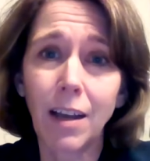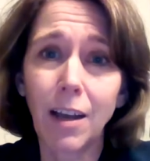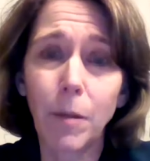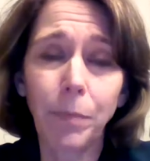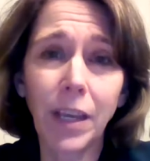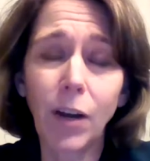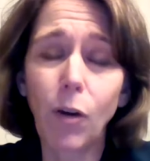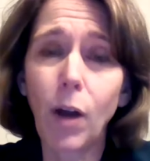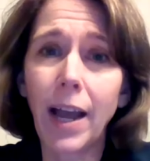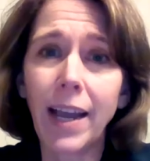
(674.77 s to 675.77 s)

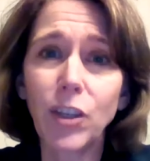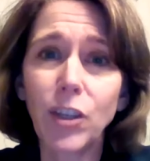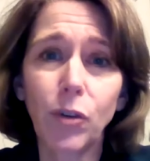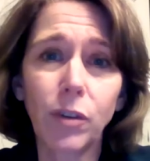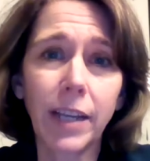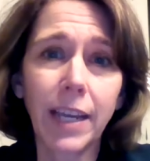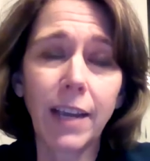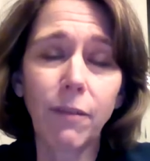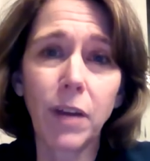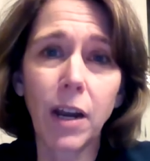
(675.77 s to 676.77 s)
I certainly
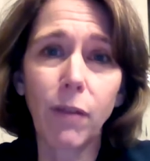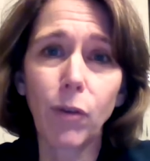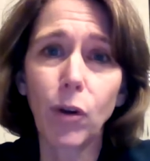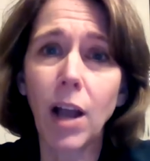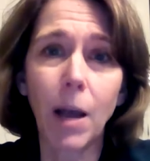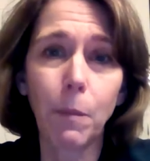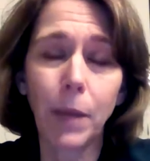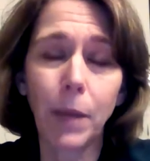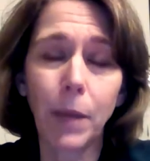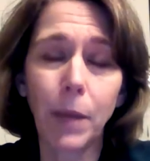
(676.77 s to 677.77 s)
have never
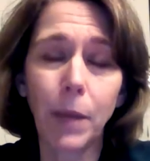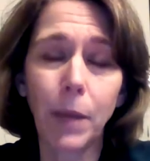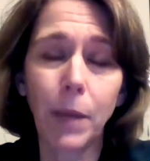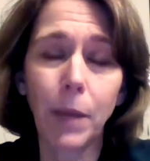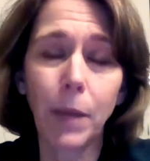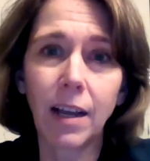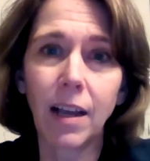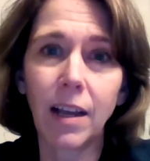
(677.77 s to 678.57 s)
commented on